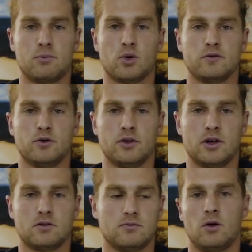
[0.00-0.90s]

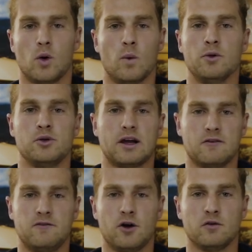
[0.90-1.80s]
portfolio, or we'll do like a
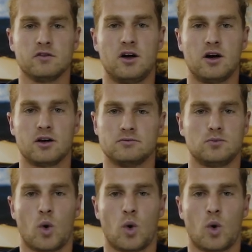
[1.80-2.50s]
photo vlog,